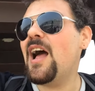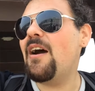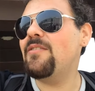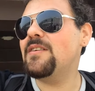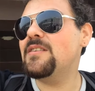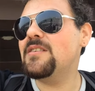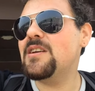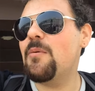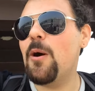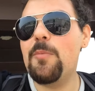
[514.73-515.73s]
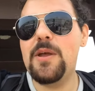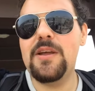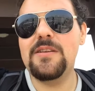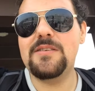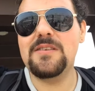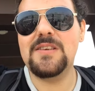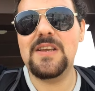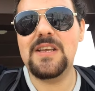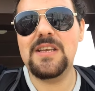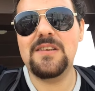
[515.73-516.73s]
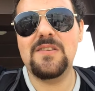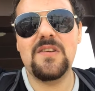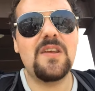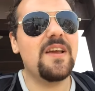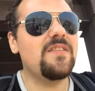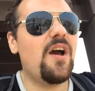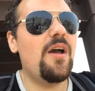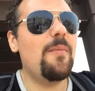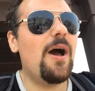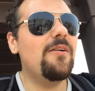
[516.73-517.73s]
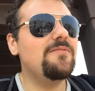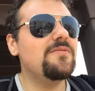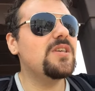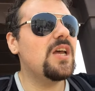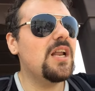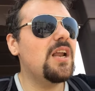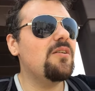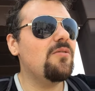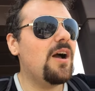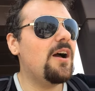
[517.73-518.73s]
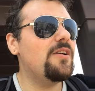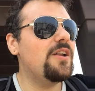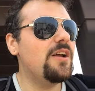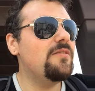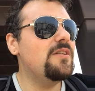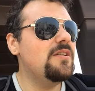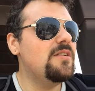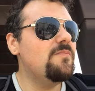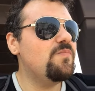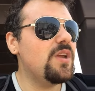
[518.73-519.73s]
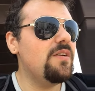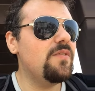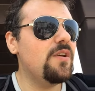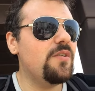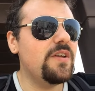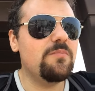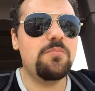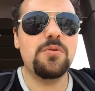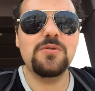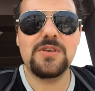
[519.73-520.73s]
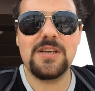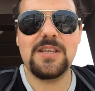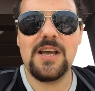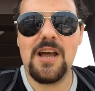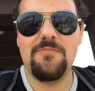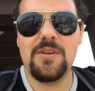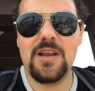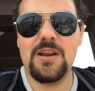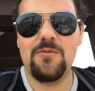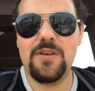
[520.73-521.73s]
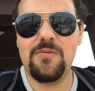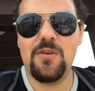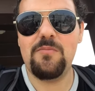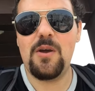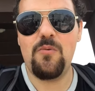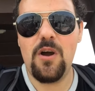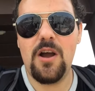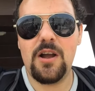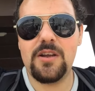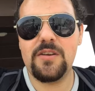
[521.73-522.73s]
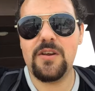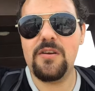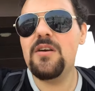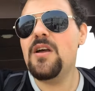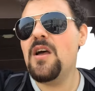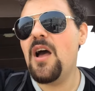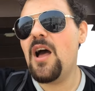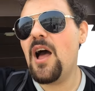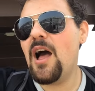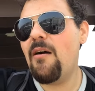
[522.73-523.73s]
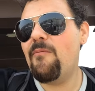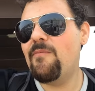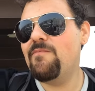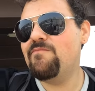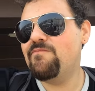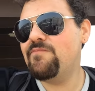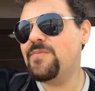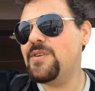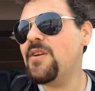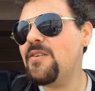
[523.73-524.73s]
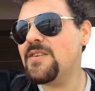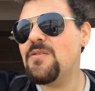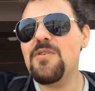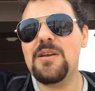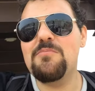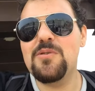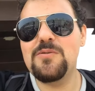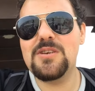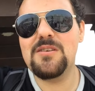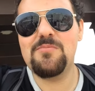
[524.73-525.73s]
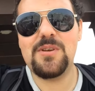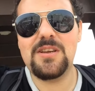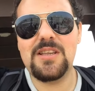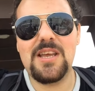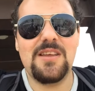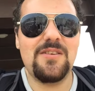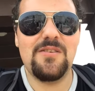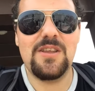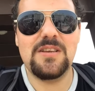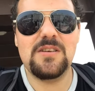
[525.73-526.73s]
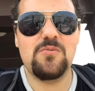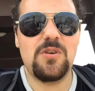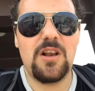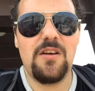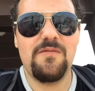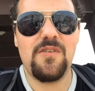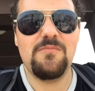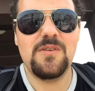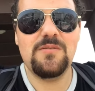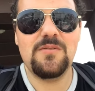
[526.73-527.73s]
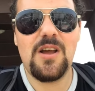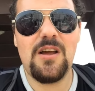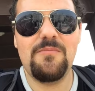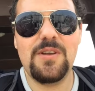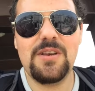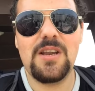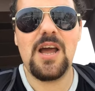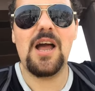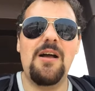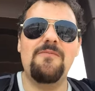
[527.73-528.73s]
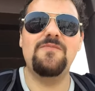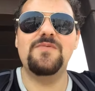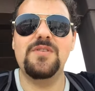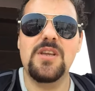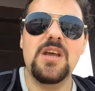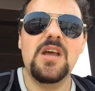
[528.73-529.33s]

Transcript: having come up here to see, to take time out and say, like wow, you know, even though the bullshit that I'm dealing with with my work, you know, um, you know, it's not really bullshit, but they, you know, they just want a lot from you. I mean, um,